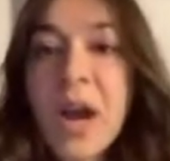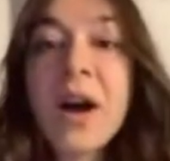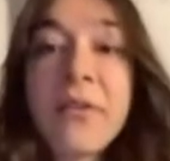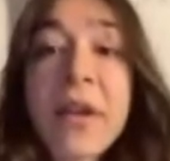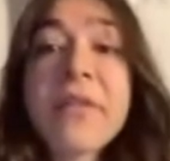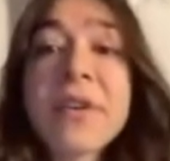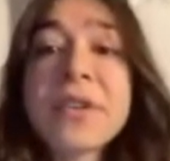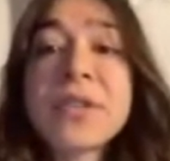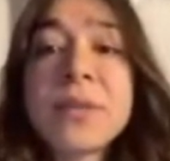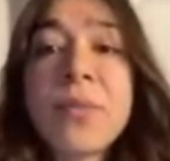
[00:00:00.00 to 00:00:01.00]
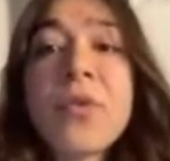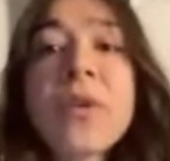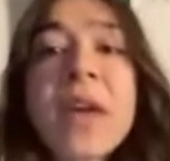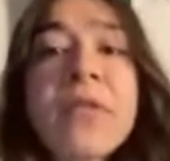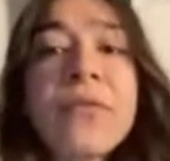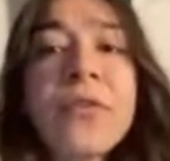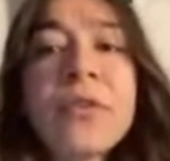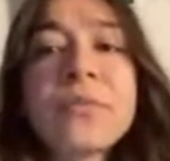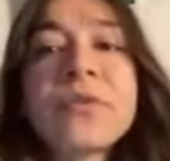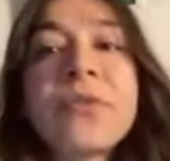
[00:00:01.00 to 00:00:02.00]
However, smoke and
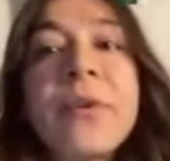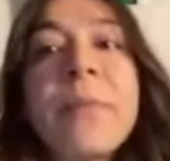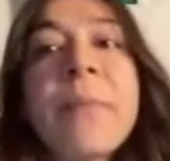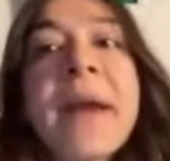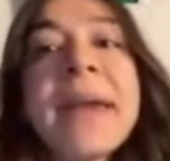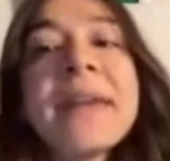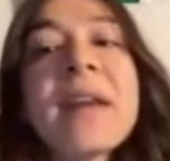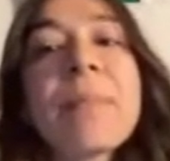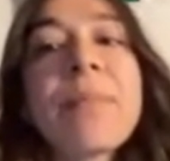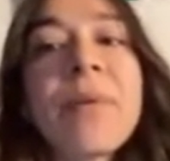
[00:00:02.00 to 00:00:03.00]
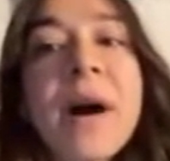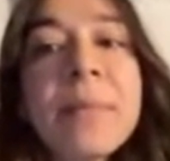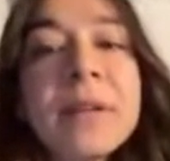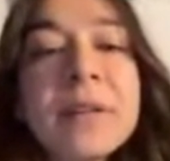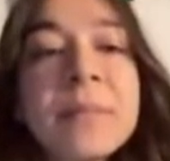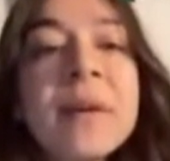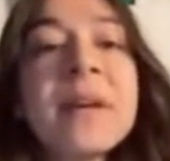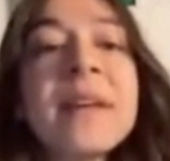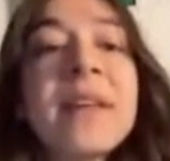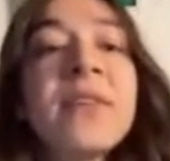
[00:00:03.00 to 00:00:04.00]
fumes remained a
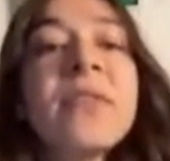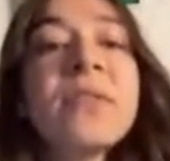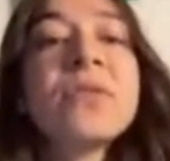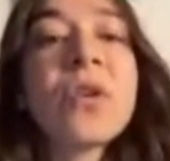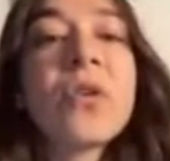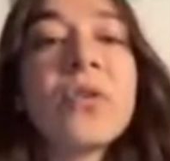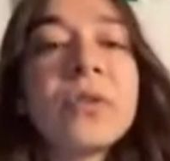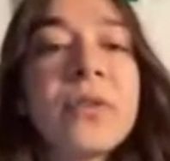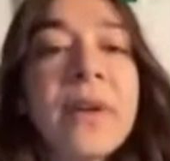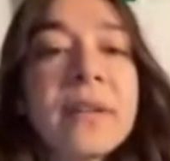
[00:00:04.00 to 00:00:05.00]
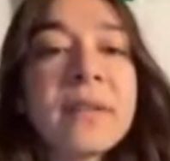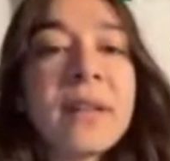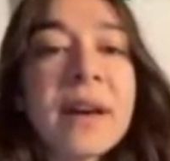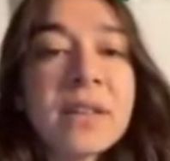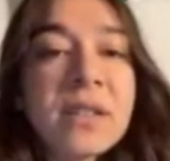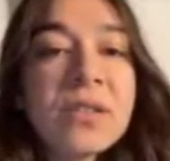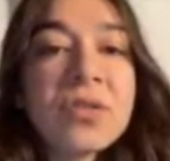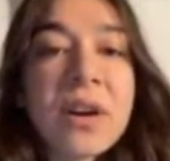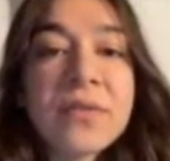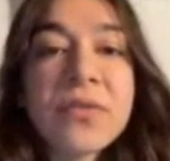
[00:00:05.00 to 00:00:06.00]
problem even though the ventilation
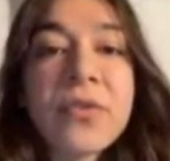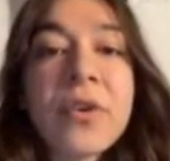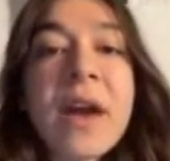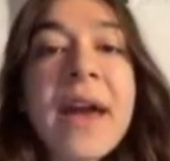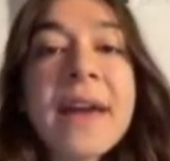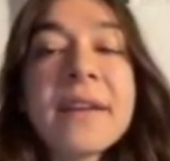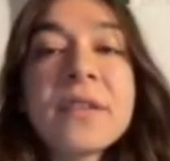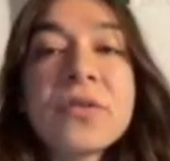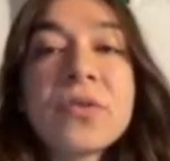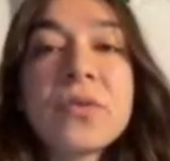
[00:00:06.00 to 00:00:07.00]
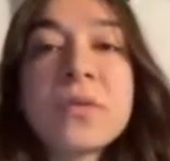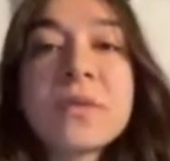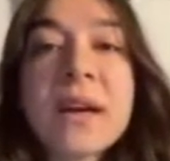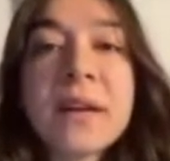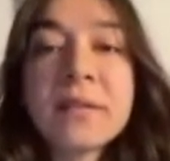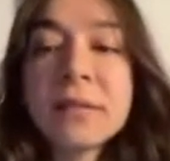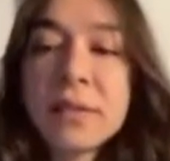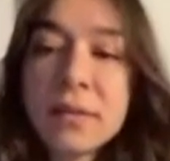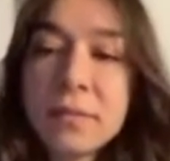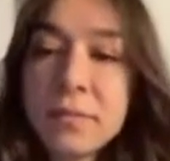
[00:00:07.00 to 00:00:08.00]
shafts were added to the
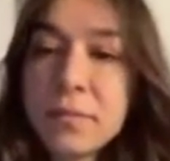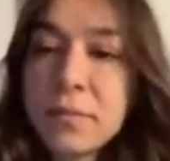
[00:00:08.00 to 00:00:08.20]
tunnels.